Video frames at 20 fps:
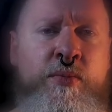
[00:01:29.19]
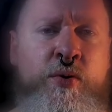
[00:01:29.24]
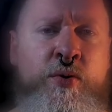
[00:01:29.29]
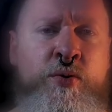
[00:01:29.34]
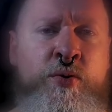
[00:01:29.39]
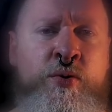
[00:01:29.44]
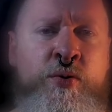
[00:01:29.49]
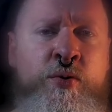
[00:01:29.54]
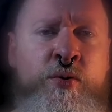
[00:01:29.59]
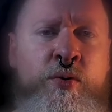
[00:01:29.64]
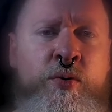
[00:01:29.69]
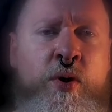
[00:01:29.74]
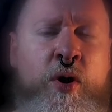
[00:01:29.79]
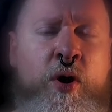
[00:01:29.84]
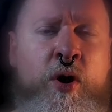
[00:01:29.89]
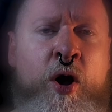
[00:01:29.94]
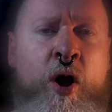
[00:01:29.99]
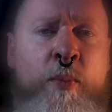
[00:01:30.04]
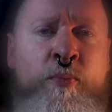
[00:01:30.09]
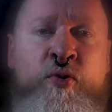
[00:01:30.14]
who
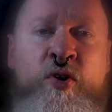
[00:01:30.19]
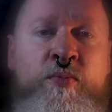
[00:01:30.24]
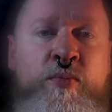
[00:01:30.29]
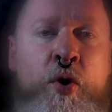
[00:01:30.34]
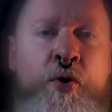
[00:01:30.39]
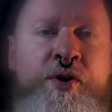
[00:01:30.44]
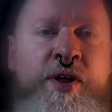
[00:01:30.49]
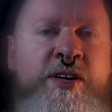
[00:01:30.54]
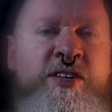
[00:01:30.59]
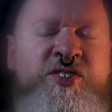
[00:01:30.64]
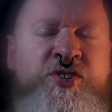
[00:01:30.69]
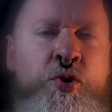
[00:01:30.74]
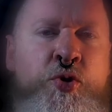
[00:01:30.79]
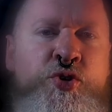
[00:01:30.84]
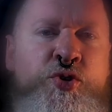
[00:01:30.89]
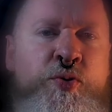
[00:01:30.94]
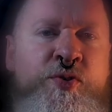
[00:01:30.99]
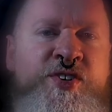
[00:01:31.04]
are promoting social